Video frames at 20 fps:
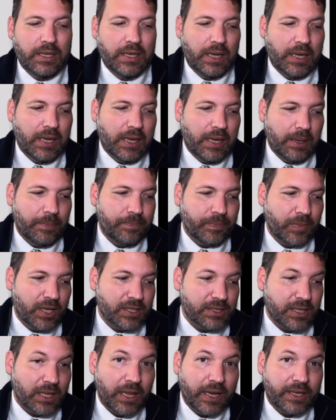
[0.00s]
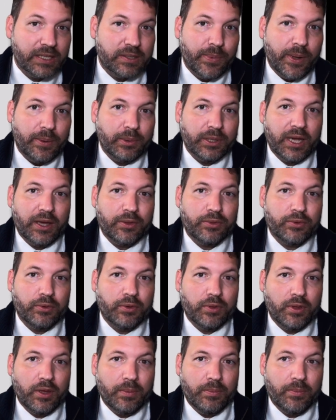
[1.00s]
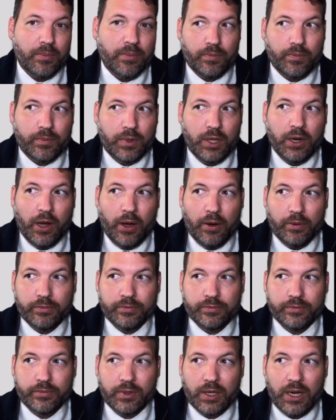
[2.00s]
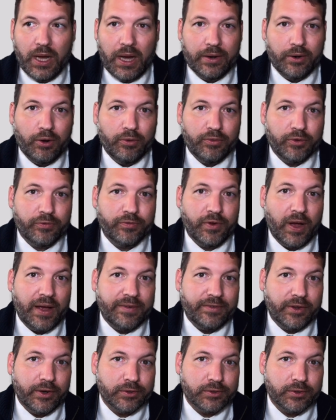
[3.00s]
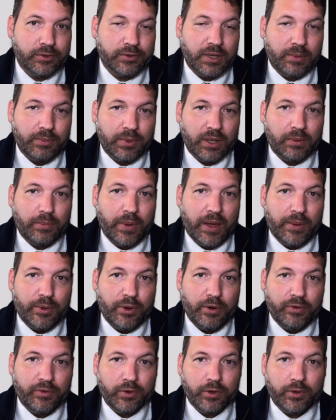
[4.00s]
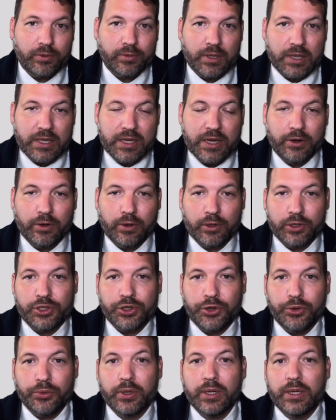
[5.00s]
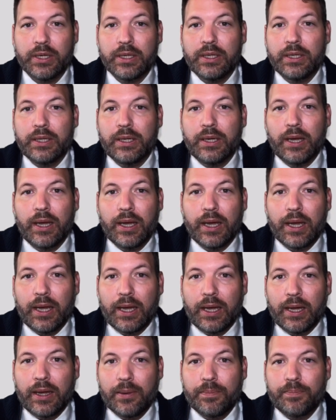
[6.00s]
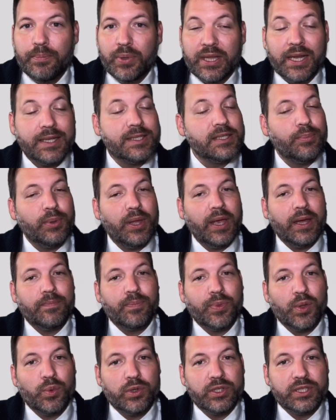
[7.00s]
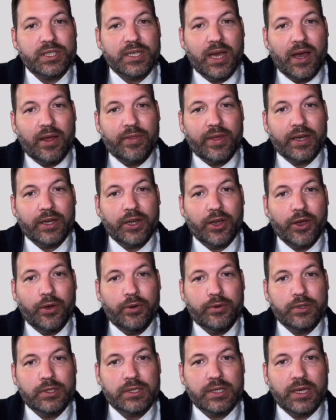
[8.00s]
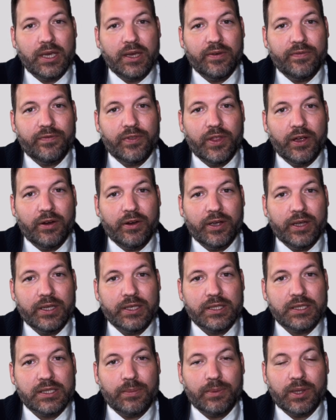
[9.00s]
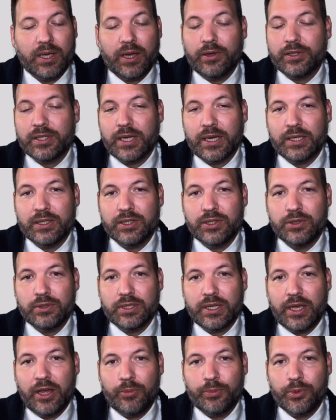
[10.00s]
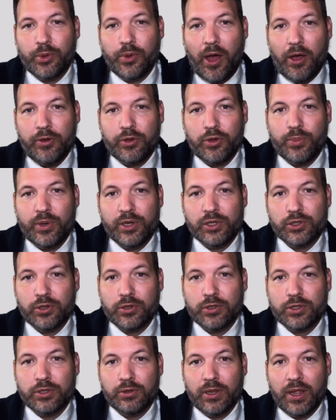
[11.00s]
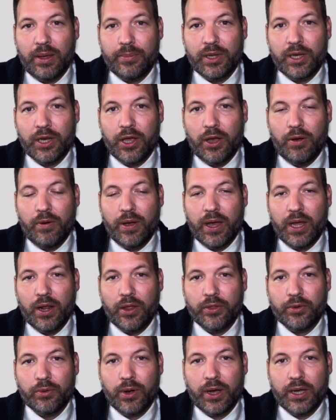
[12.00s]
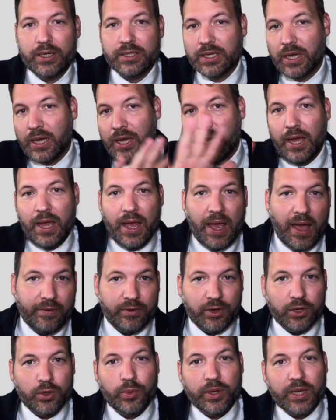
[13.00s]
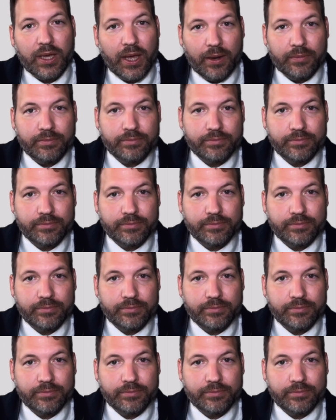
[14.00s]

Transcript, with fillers: because um, I'd like to be able to get through them, you know, not over five years or something, maybe over a year or two. Uh, but that's the plan. We'll see how that goes. If there is something else I can do to help you out, you be sure to let me know. And otherwise, have a good weekend.